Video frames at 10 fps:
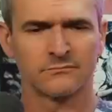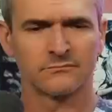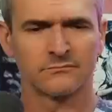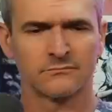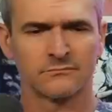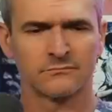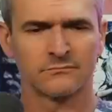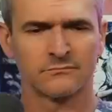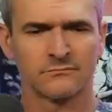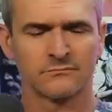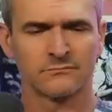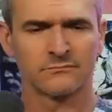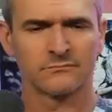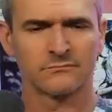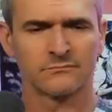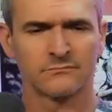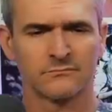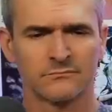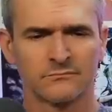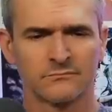
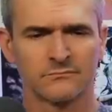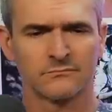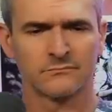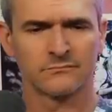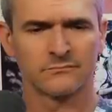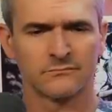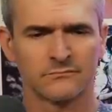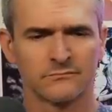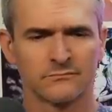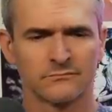The person shown says nothing.